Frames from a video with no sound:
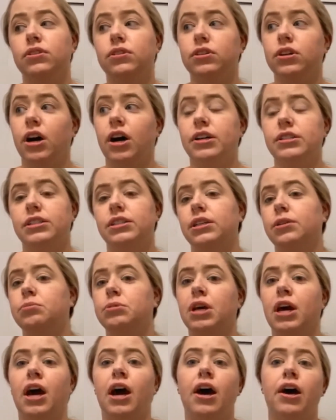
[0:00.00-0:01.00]
caused them
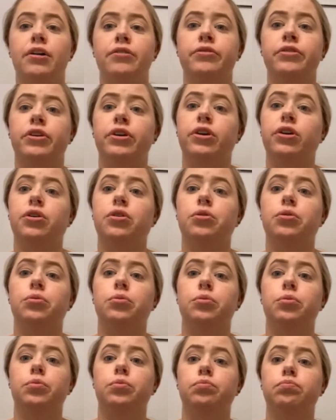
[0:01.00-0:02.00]
to have
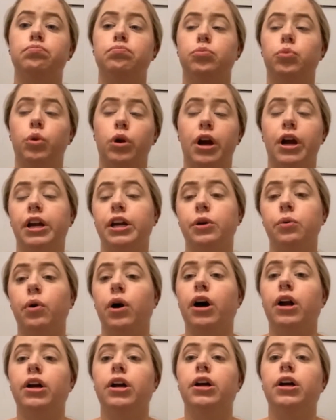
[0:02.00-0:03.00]
running
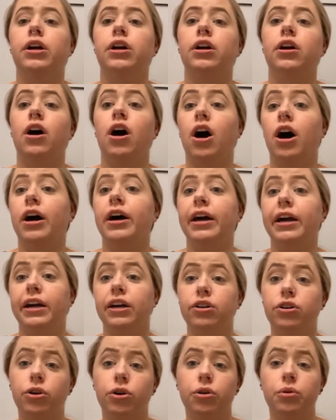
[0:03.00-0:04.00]
water, hot
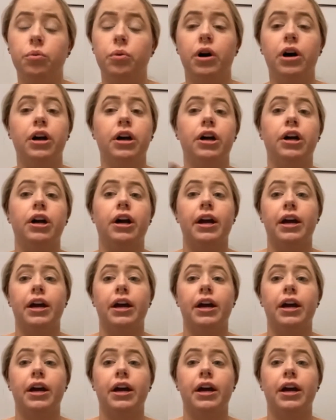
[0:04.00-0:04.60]
and cold water,